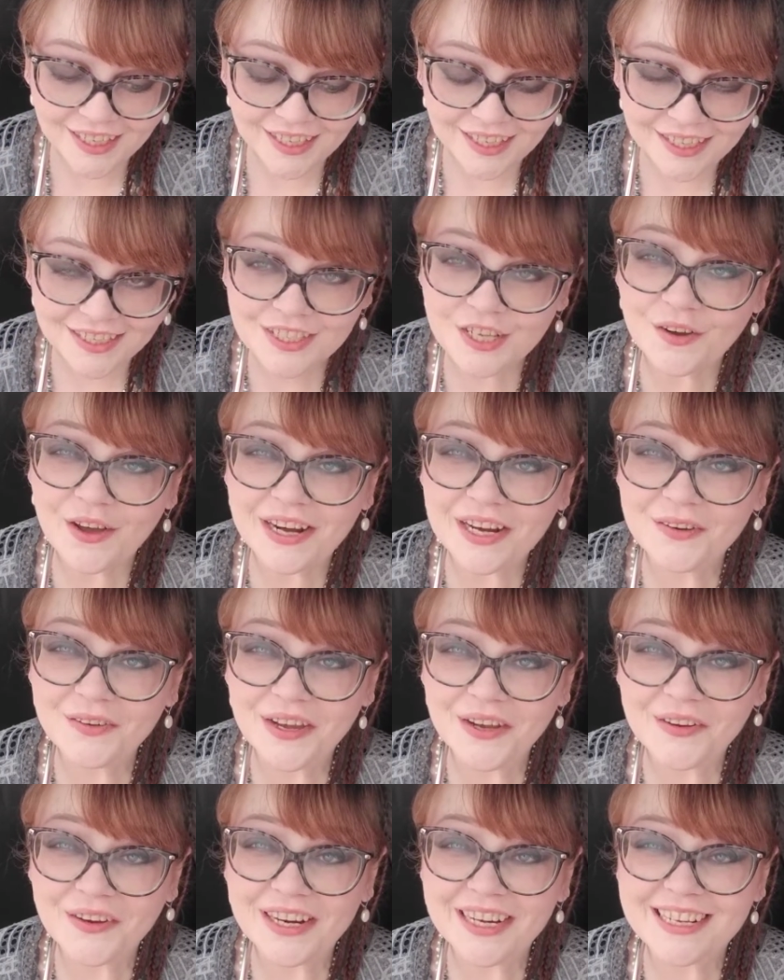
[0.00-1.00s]
So
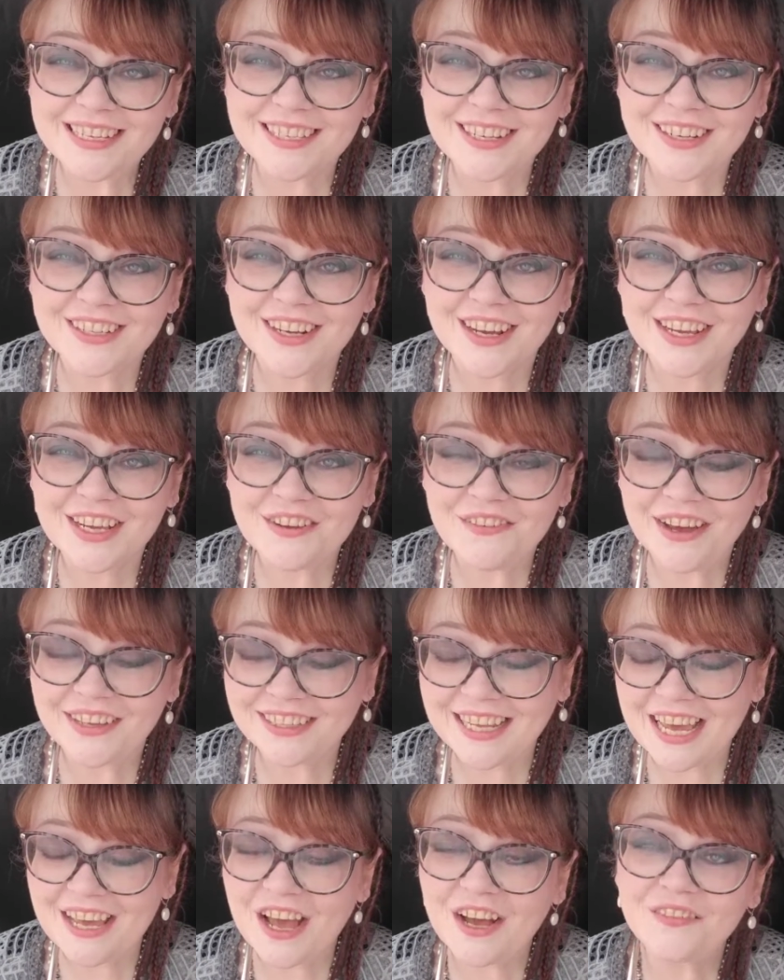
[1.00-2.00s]
anyway, why did I start talking about
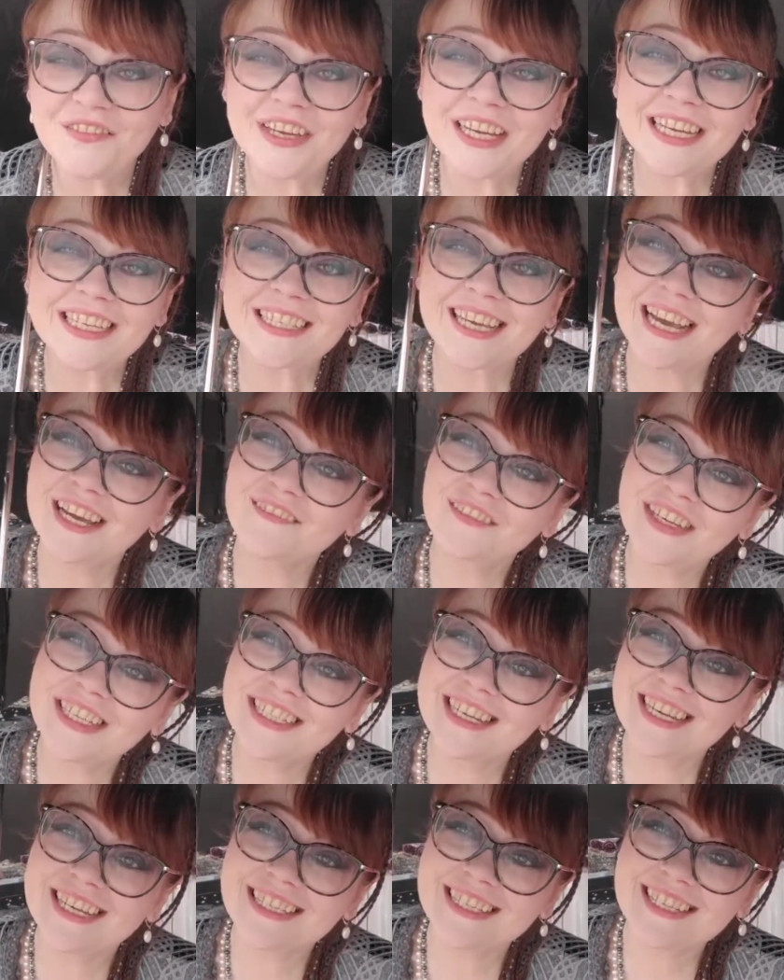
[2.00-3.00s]
that? Oh, because I got
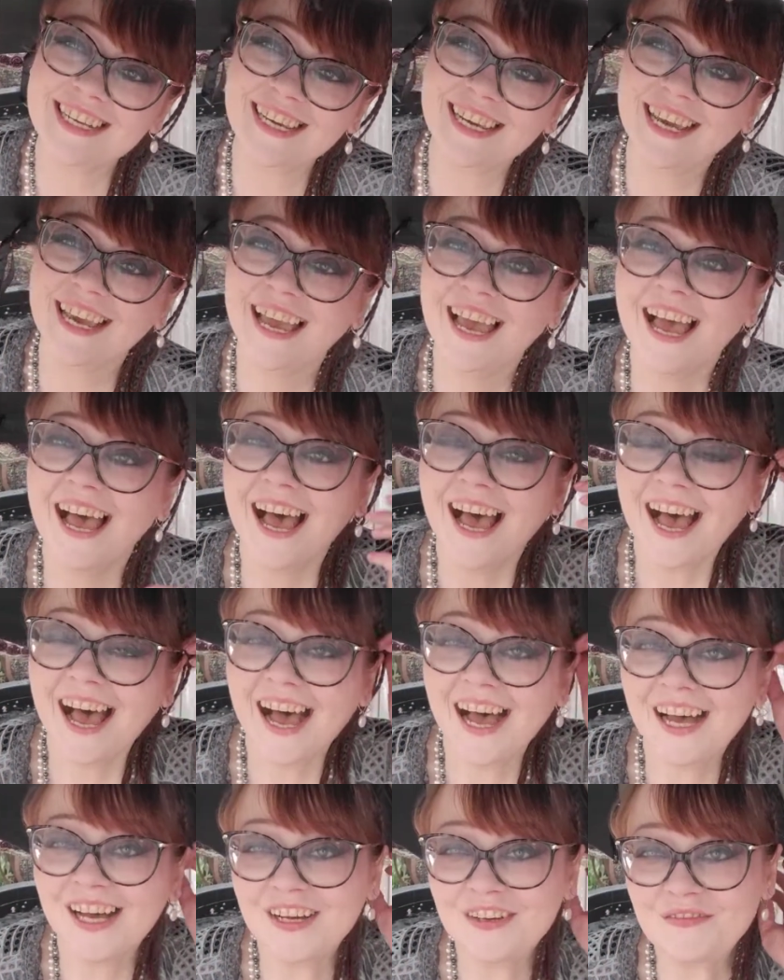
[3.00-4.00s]
PTSD.
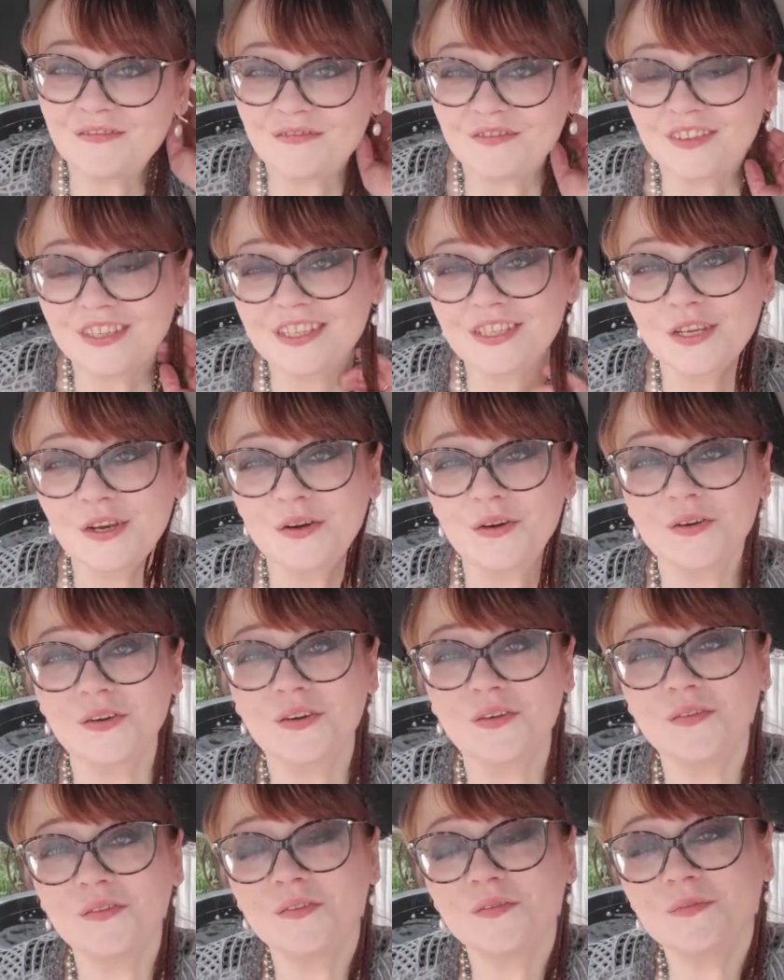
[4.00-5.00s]
So
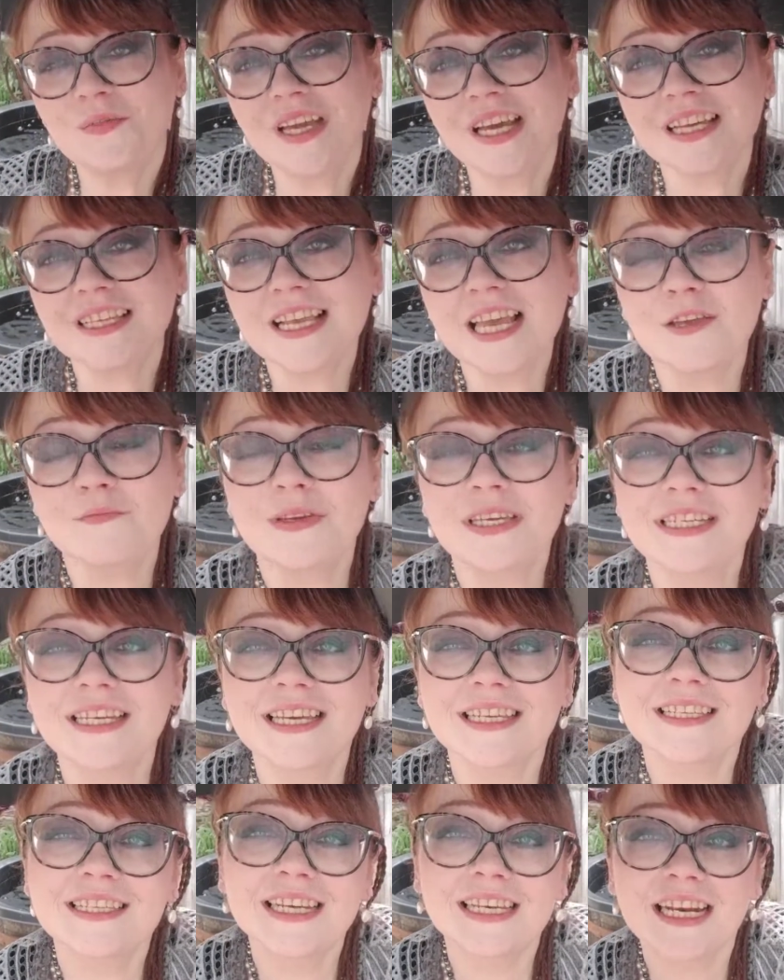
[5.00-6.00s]
because I have
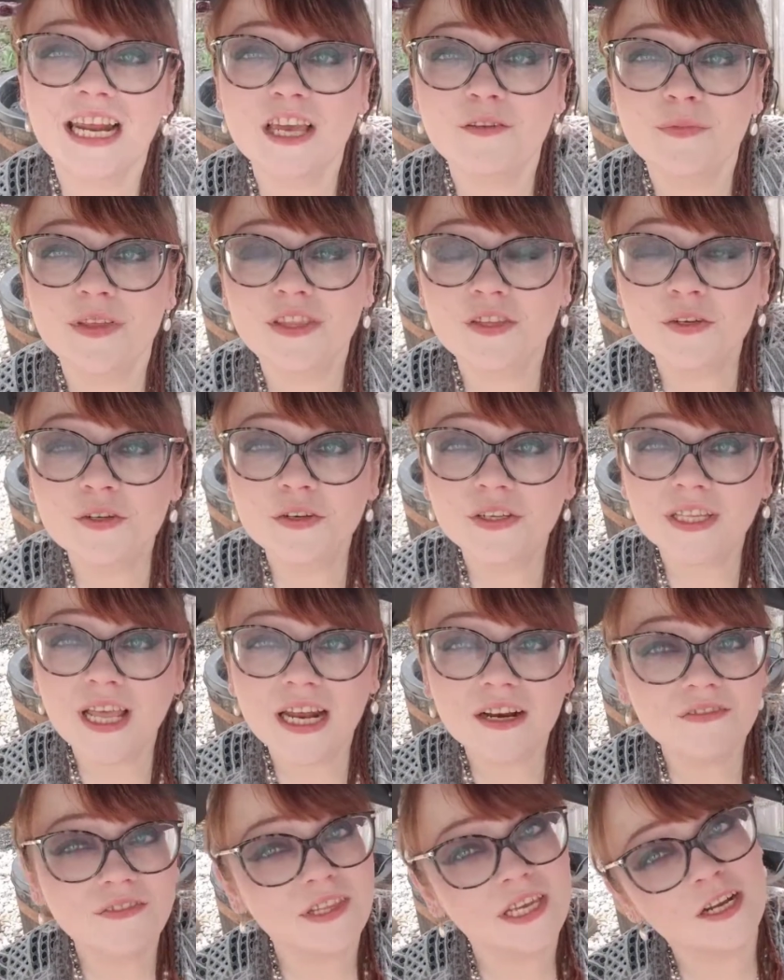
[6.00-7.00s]
PTSD and I've been through a
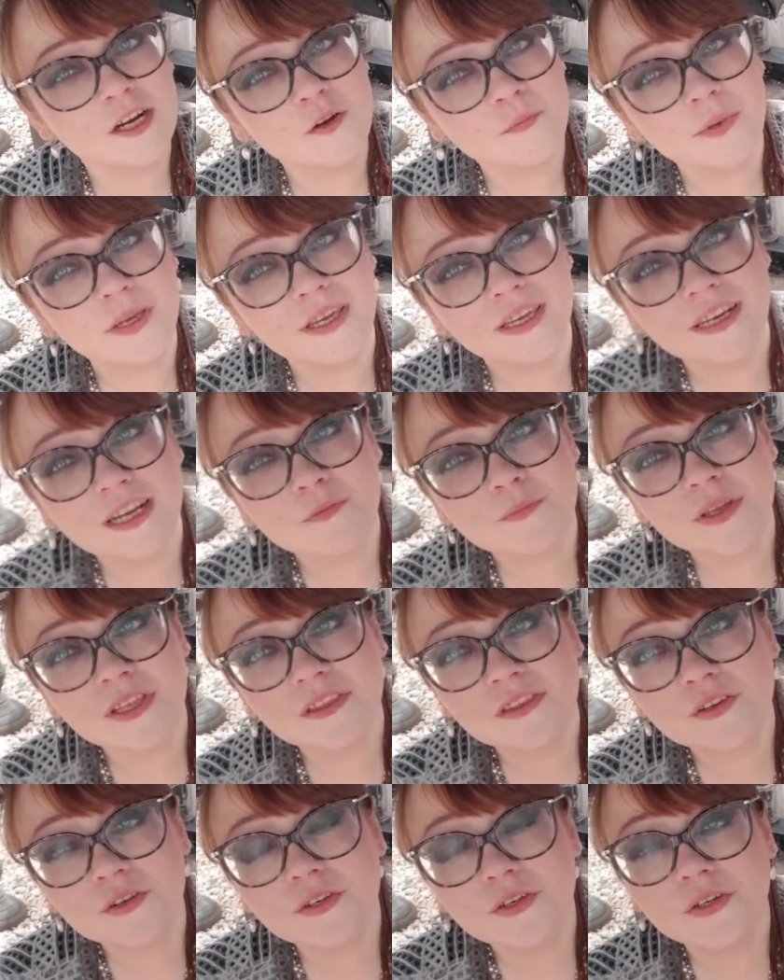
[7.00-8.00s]
lot of therapy, and I've
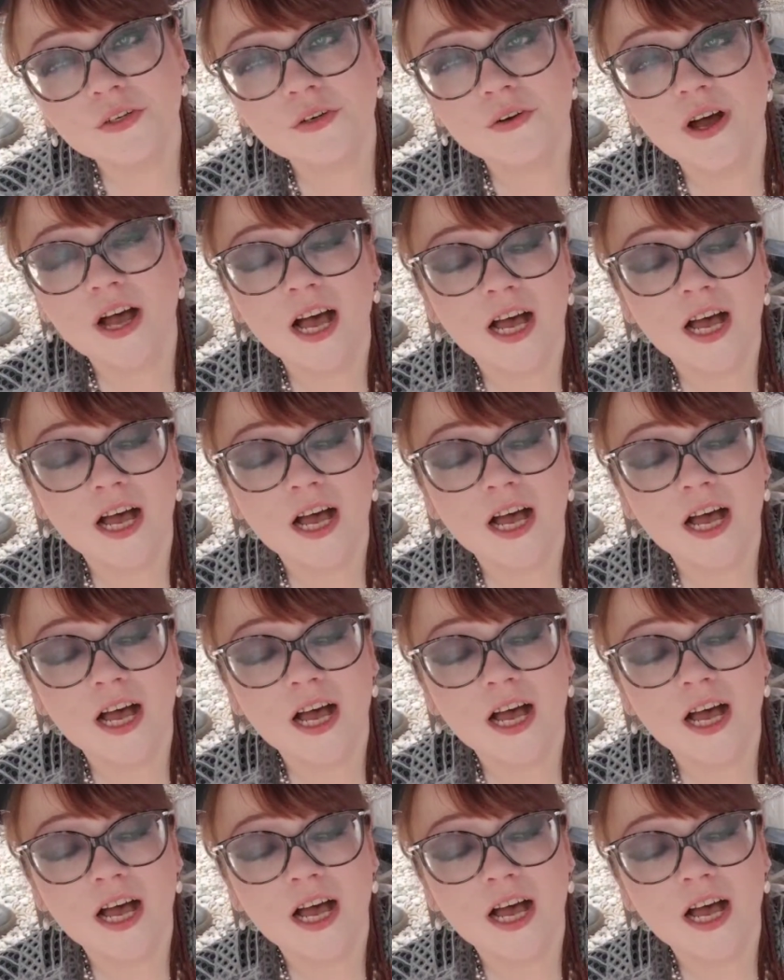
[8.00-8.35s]
been through